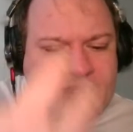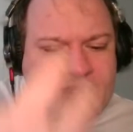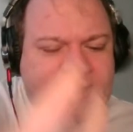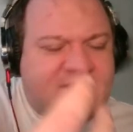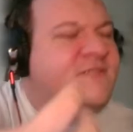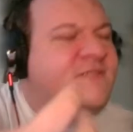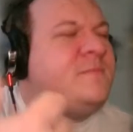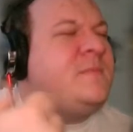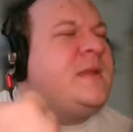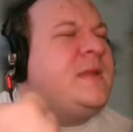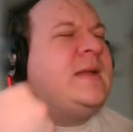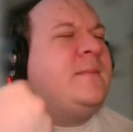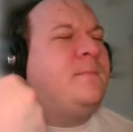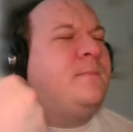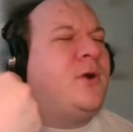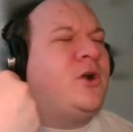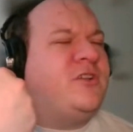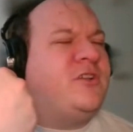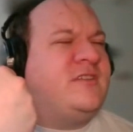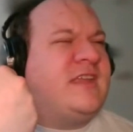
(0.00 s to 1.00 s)
places being
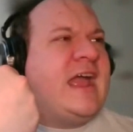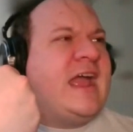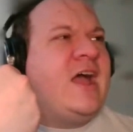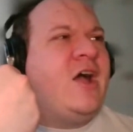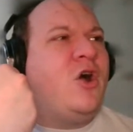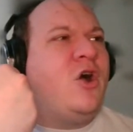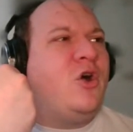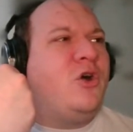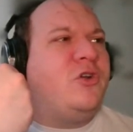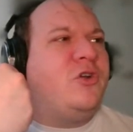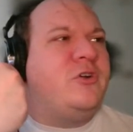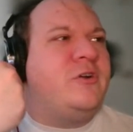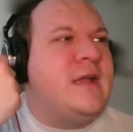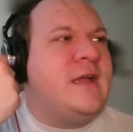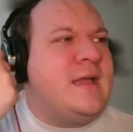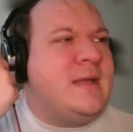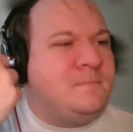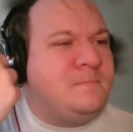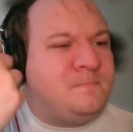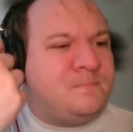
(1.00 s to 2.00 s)
burnt down or
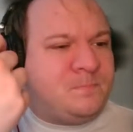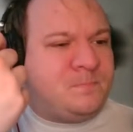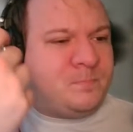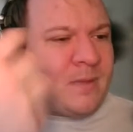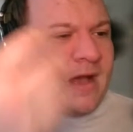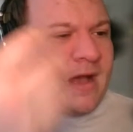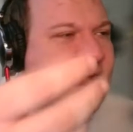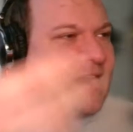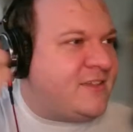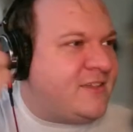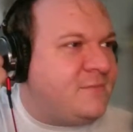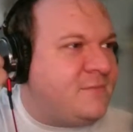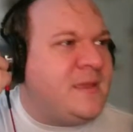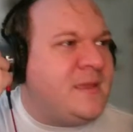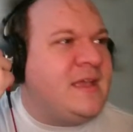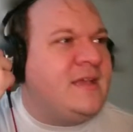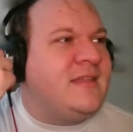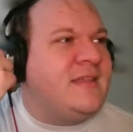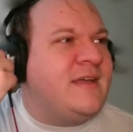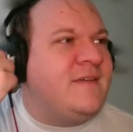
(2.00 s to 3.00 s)
bodies
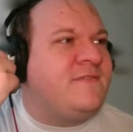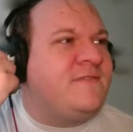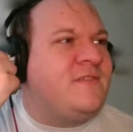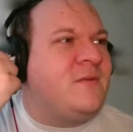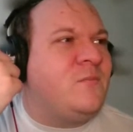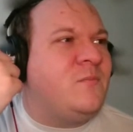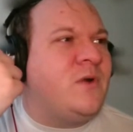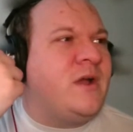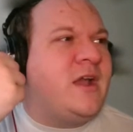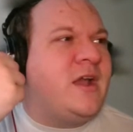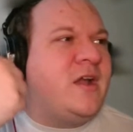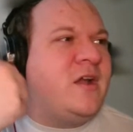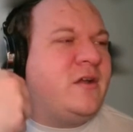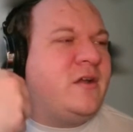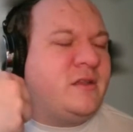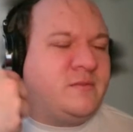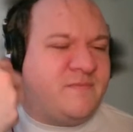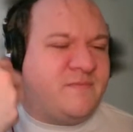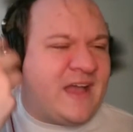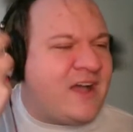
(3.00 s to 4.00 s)
being left
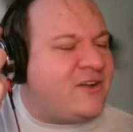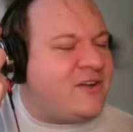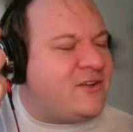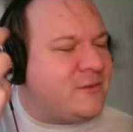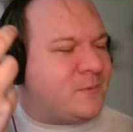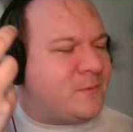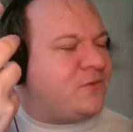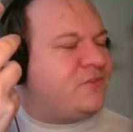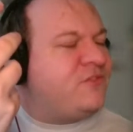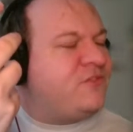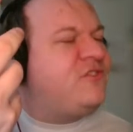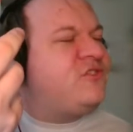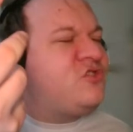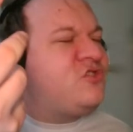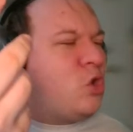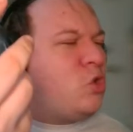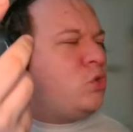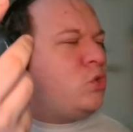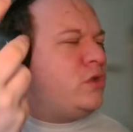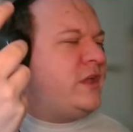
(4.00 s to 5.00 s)
somewhere and valuables
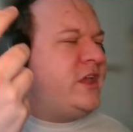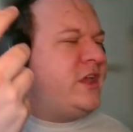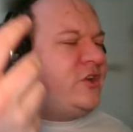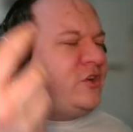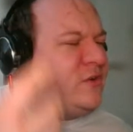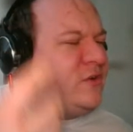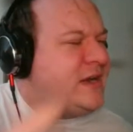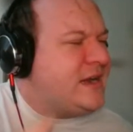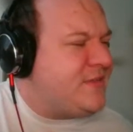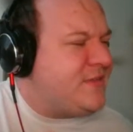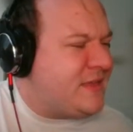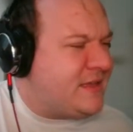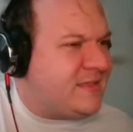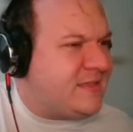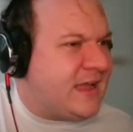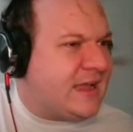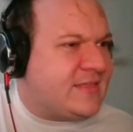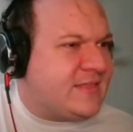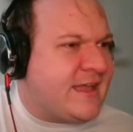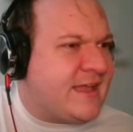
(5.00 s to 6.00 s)
stolen or anything
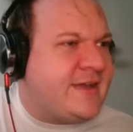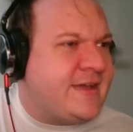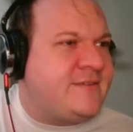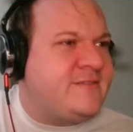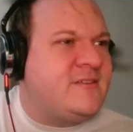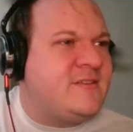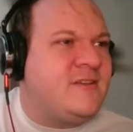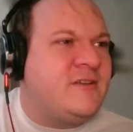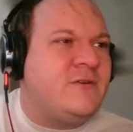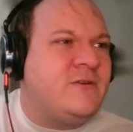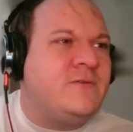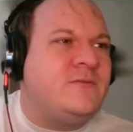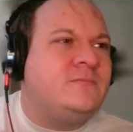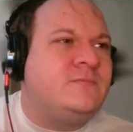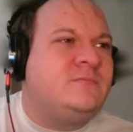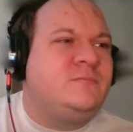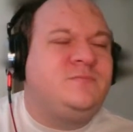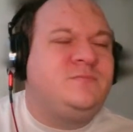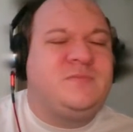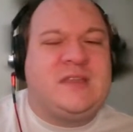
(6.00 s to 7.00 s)
like that. So
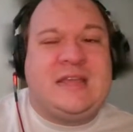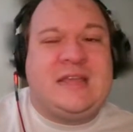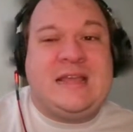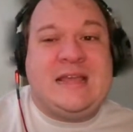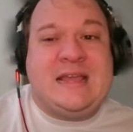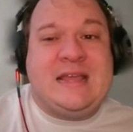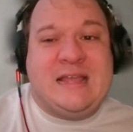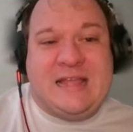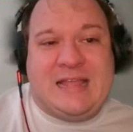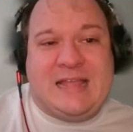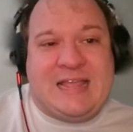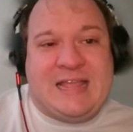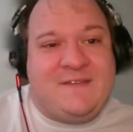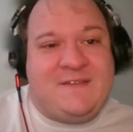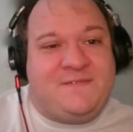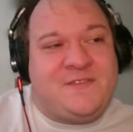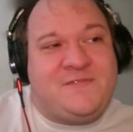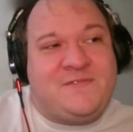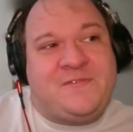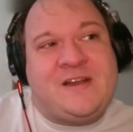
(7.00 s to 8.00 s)

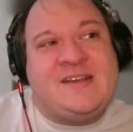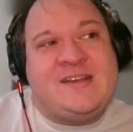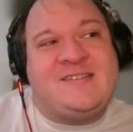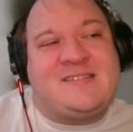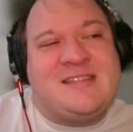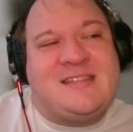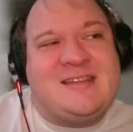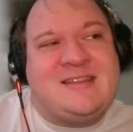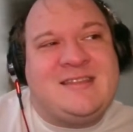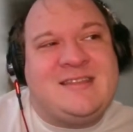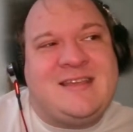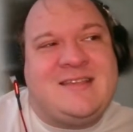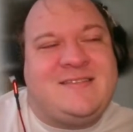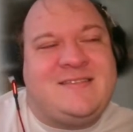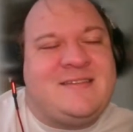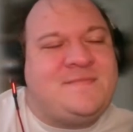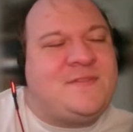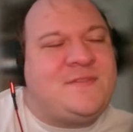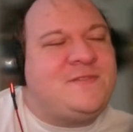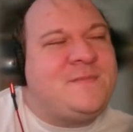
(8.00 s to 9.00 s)
if the French did
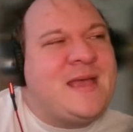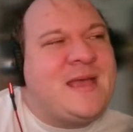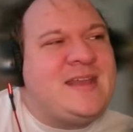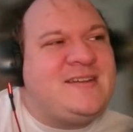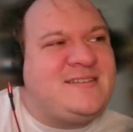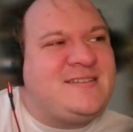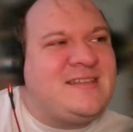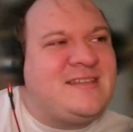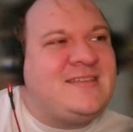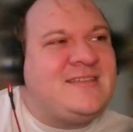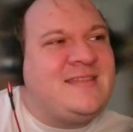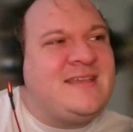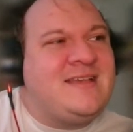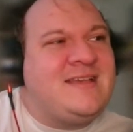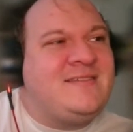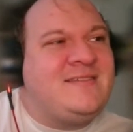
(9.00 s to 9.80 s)
this, if the Spanish did